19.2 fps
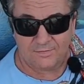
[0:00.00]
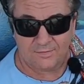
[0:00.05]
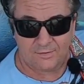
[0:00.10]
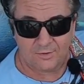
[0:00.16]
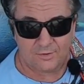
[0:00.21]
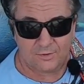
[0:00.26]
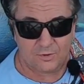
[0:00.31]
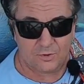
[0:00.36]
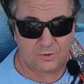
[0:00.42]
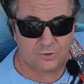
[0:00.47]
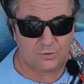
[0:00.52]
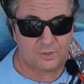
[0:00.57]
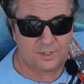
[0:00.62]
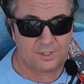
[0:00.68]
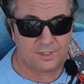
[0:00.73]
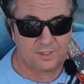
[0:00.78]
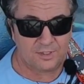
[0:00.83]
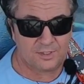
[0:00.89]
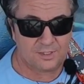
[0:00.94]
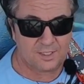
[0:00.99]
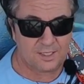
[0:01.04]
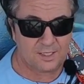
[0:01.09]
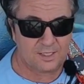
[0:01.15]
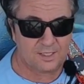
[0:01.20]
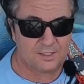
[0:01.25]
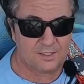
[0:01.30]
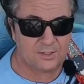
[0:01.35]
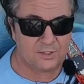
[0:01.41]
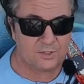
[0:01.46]
for Julian
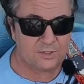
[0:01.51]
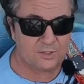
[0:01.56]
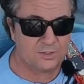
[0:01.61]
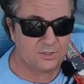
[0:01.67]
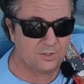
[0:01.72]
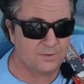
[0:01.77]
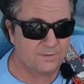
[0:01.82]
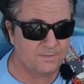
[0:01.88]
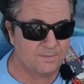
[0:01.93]
Assange